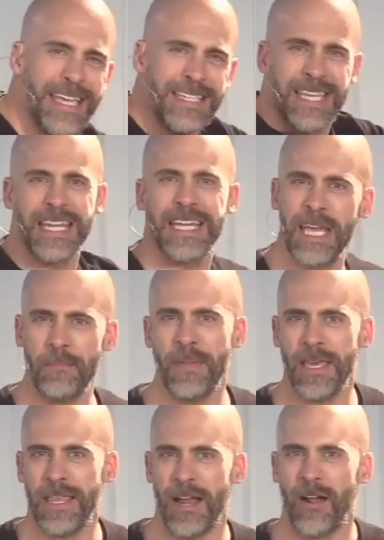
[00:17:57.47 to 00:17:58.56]
going to get
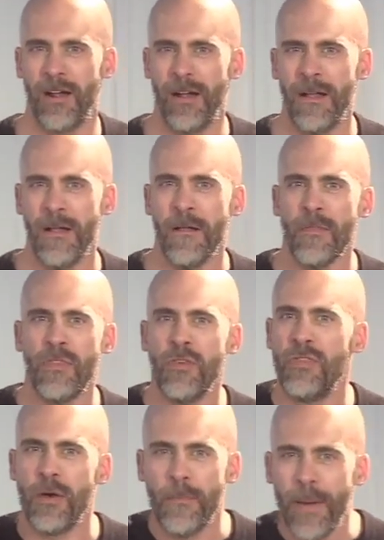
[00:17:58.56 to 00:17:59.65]
me there.
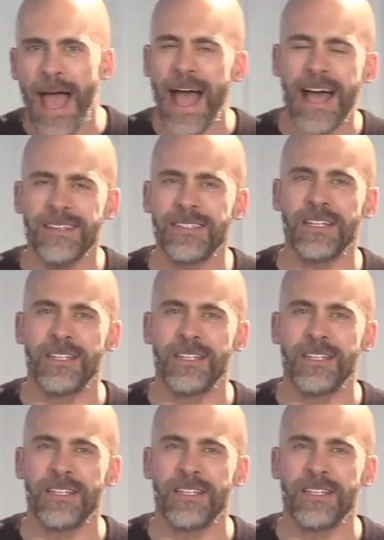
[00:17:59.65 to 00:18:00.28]
The past